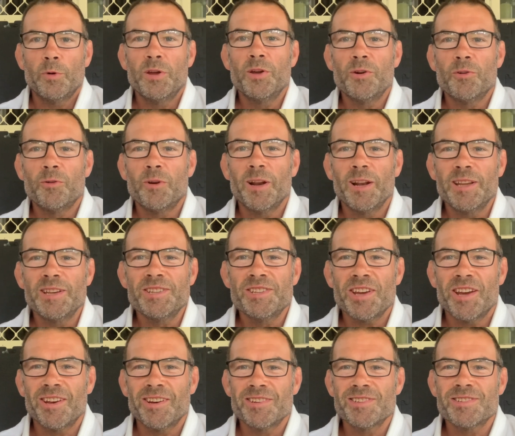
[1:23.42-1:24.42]
really
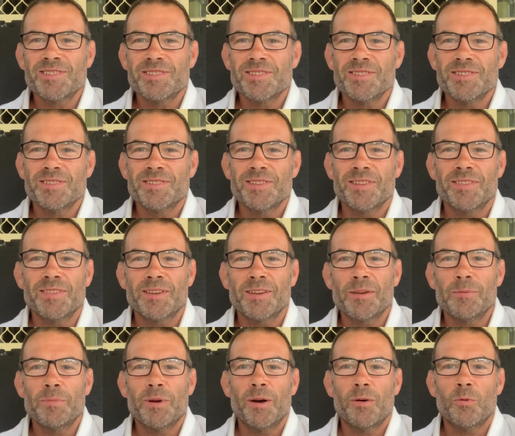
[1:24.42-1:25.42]
challenged to think
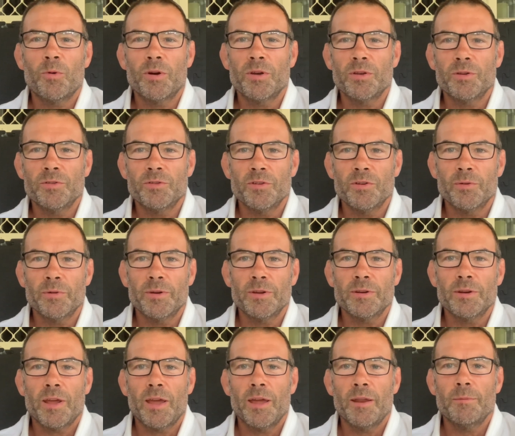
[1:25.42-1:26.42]
about what you're doing
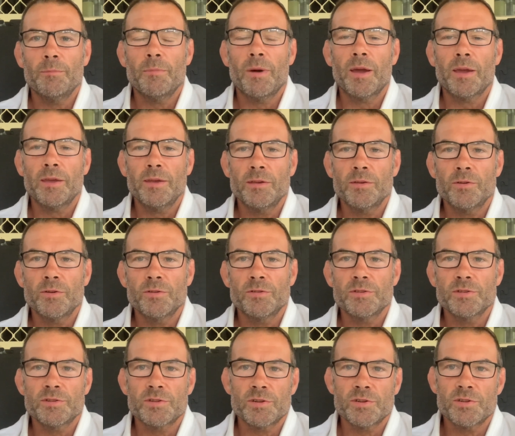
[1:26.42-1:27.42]
and making good
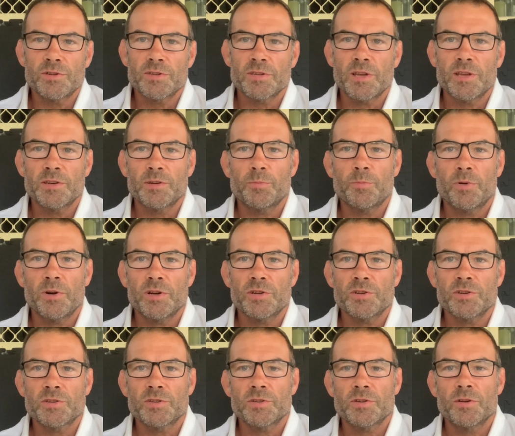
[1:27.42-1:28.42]
decisions under
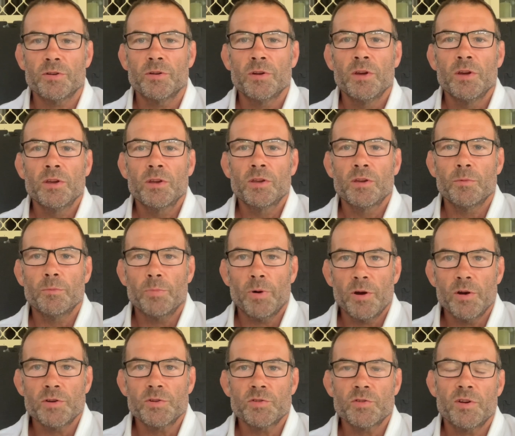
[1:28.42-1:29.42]
pressure. So
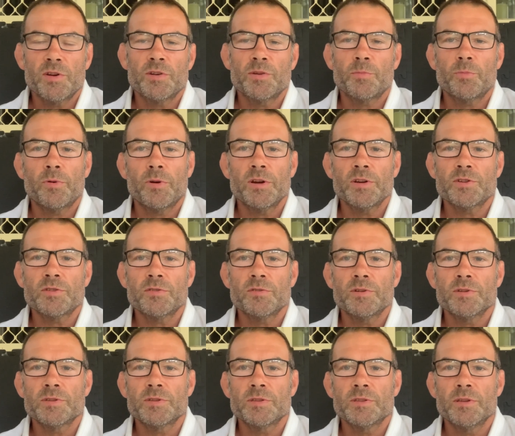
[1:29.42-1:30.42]
composure under pressure
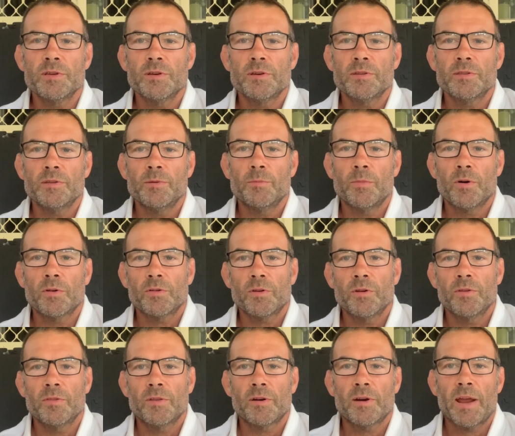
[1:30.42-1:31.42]
is the motto
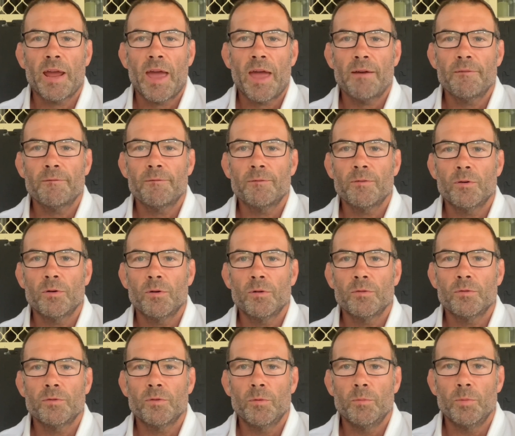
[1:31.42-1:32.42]
that I have
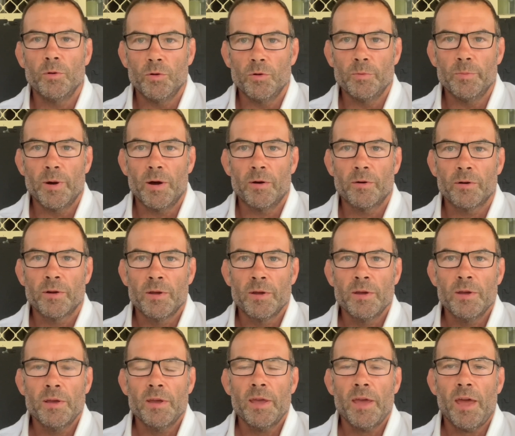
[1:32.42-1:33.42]
for blue belt.
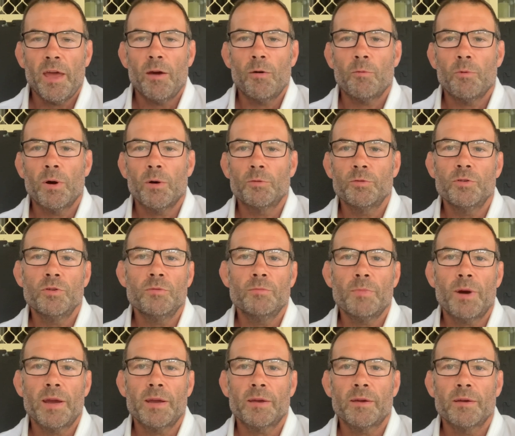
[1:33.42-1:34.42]
How well do you
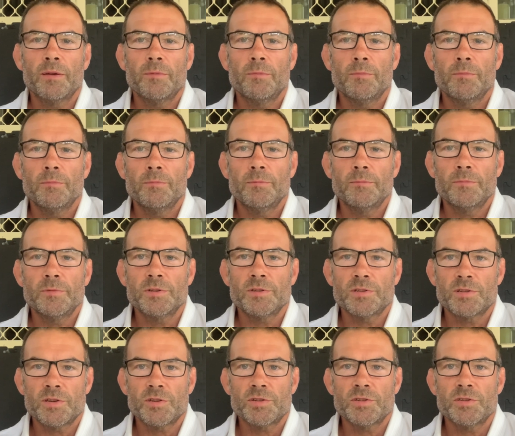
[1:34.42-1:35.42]
make
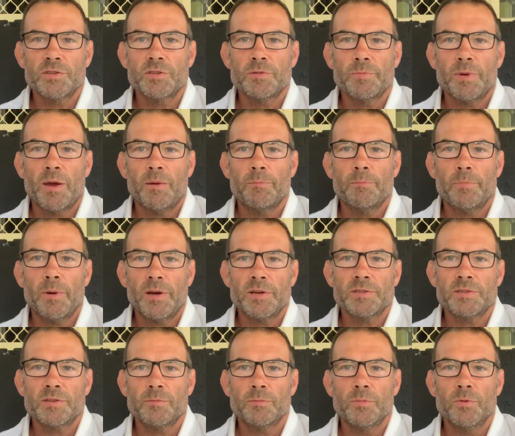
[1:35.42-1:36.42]
decisions about
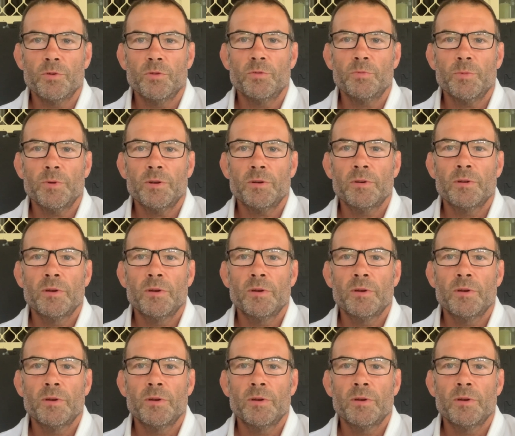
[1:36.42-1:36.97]
basic movement